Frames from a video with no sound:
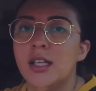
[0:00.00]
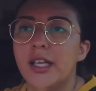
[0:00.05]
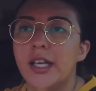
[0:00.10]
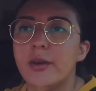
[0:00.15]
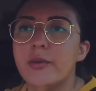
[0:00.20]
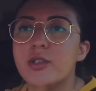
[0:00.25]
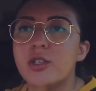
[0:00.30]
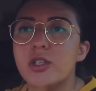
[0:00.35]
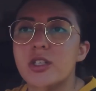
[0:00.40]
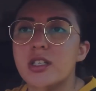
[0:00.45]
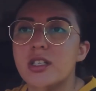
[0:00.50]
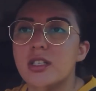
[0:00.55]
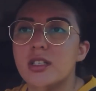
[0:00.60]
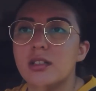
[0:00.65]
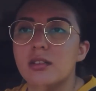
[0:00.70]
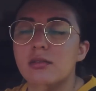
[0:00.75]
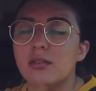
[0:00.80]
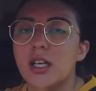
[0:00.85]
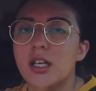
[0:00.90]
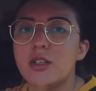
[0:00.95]
It was just
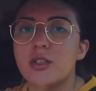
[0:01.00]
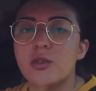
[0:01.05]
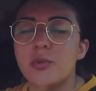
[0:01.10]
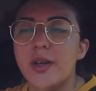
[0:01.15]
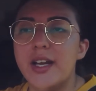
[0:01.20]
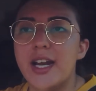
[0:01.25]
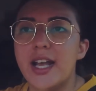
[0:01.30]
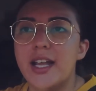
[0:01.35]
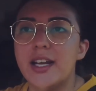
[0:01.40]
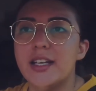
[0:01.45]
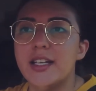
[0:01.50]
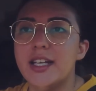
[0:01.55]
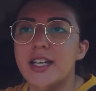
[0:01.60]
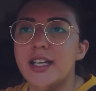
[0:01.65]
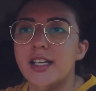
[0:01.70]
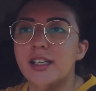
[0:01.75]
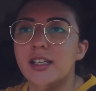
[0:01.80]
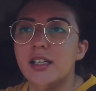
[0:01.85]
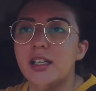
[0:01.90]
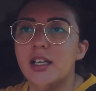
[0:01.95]
a sweet
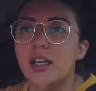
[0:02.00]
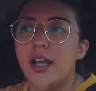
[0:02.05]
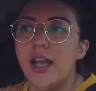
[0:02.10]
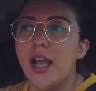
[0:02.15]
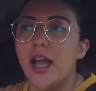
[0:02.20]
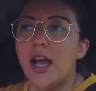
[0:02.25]
ending.